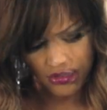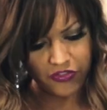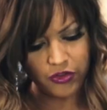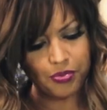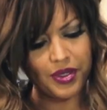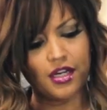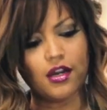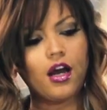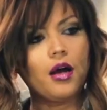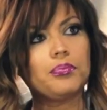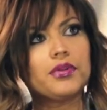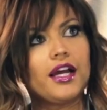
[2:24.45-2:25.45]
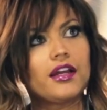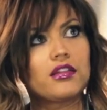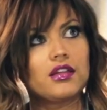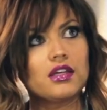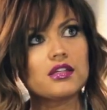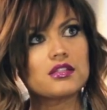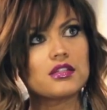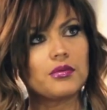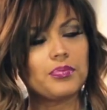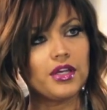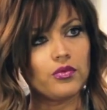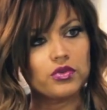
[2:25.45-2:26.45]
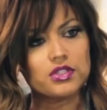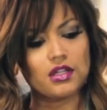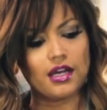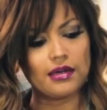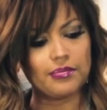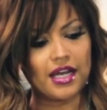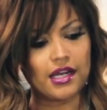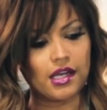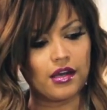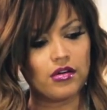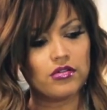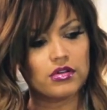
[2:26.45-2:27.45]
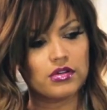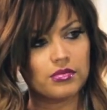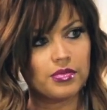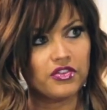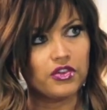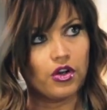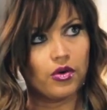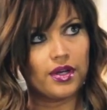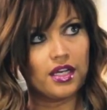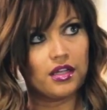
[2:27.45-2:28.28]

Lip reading: If you pin up like this, the pin will slide back out, but if you go